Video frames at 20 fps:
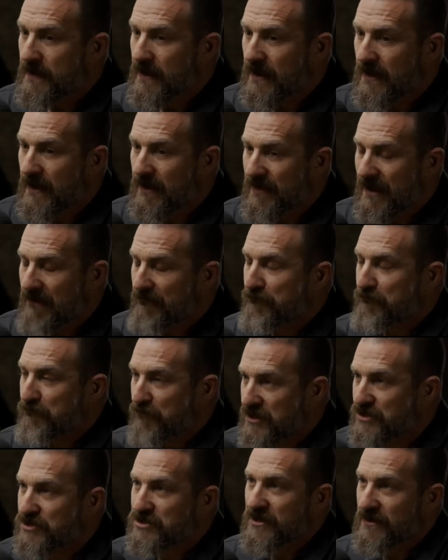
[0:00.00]
uh, that
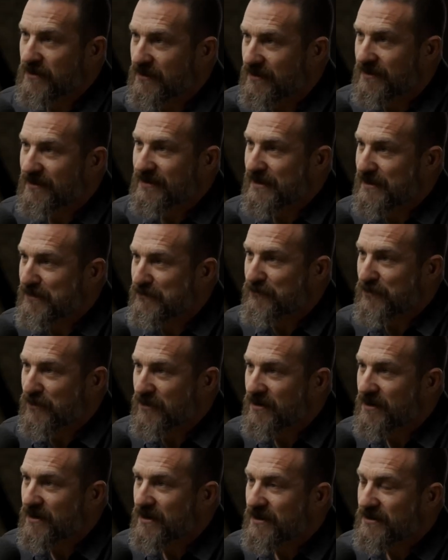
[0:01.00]
friction
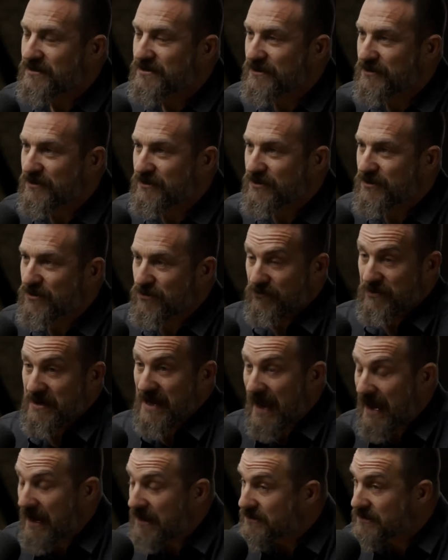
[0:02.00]
lever to
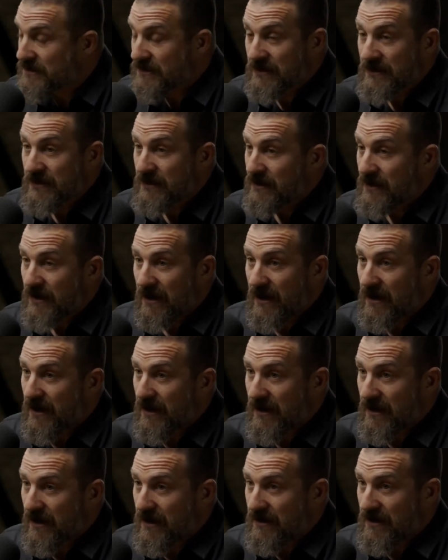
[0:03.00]
create
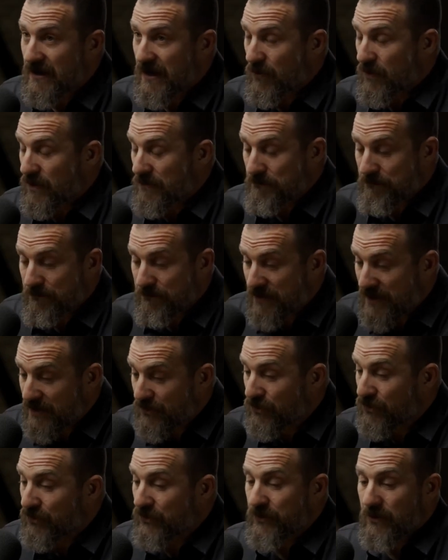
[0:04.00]
uh, or
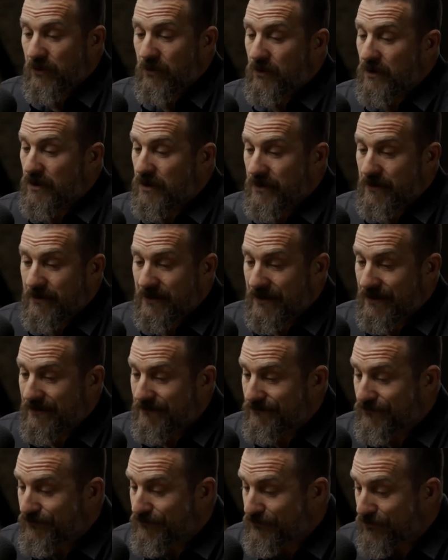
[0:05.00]
build or
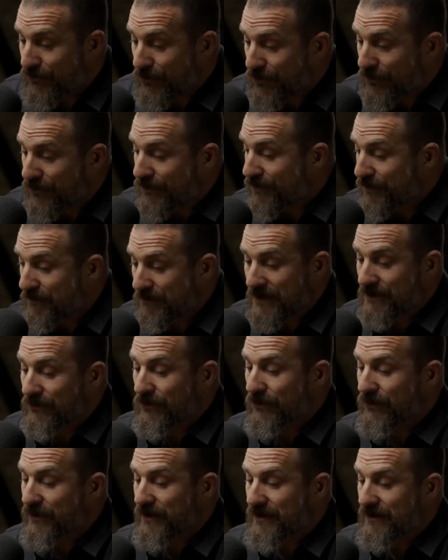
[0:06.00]
further
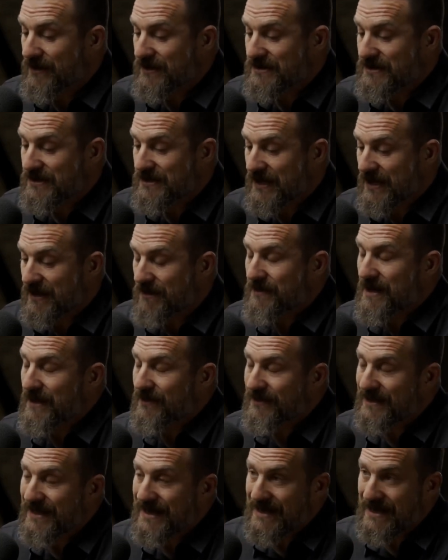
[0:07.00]
build this thing
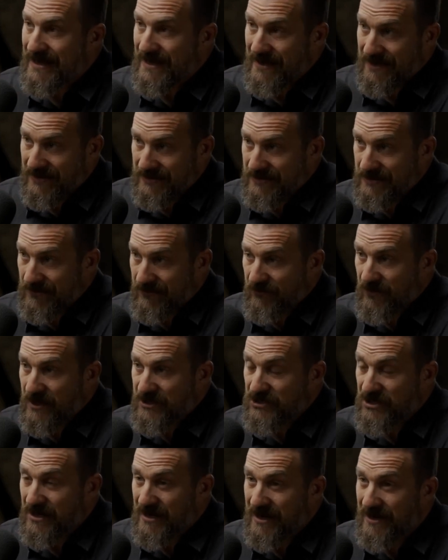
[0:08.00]
about leaning into
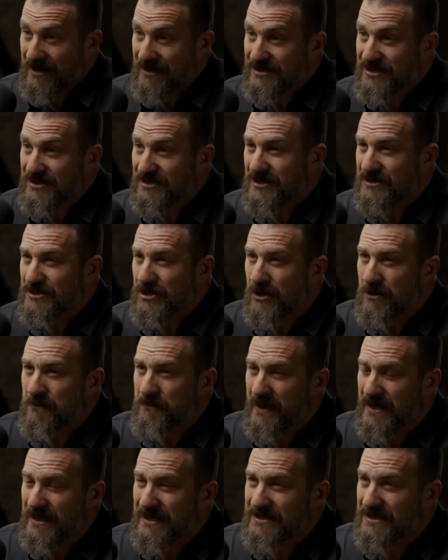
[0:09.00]
friction. And this is a
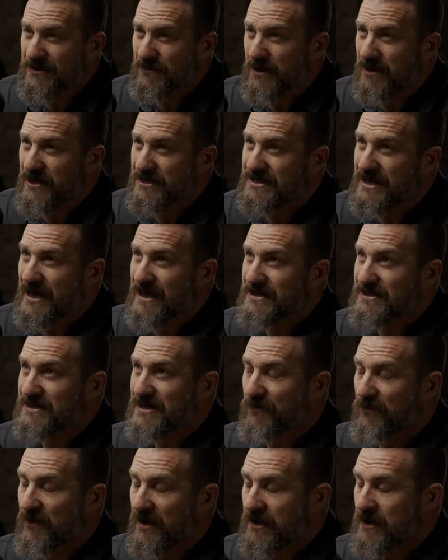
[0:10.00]
term that isn't really
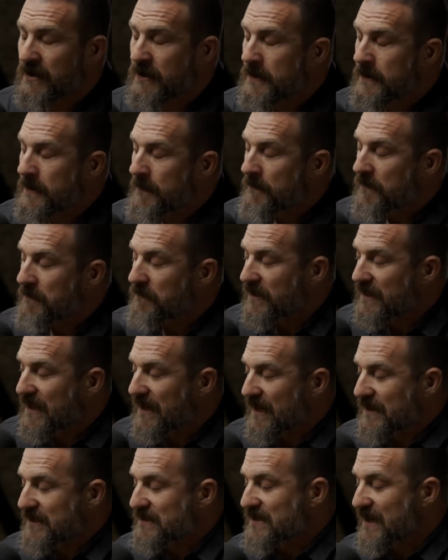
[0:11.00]
scientific, but
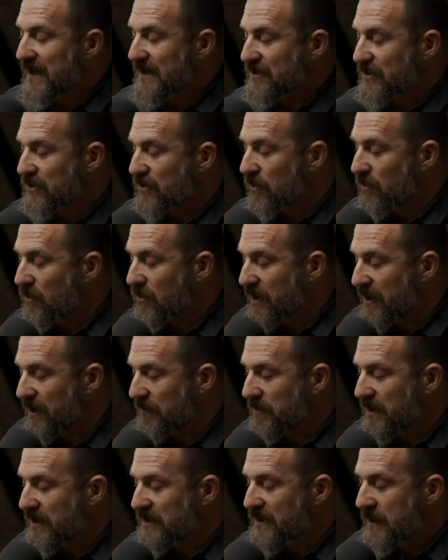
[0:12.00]
that I decided to
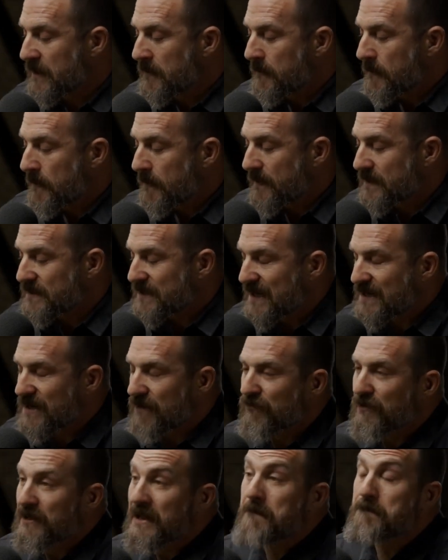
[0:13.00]
coin because this
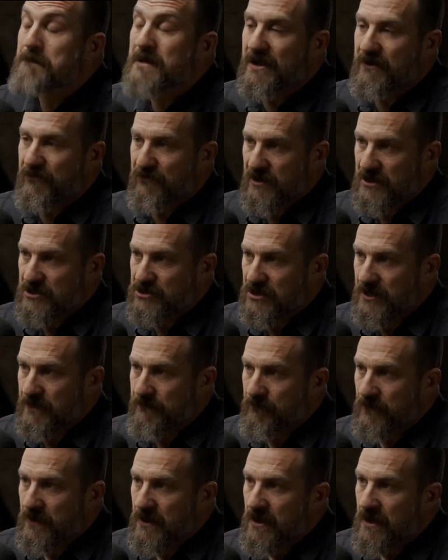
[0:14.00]
idea of limbic friction,
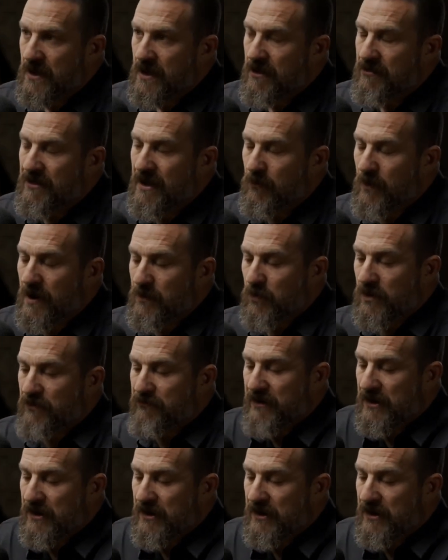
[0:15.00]
that when we're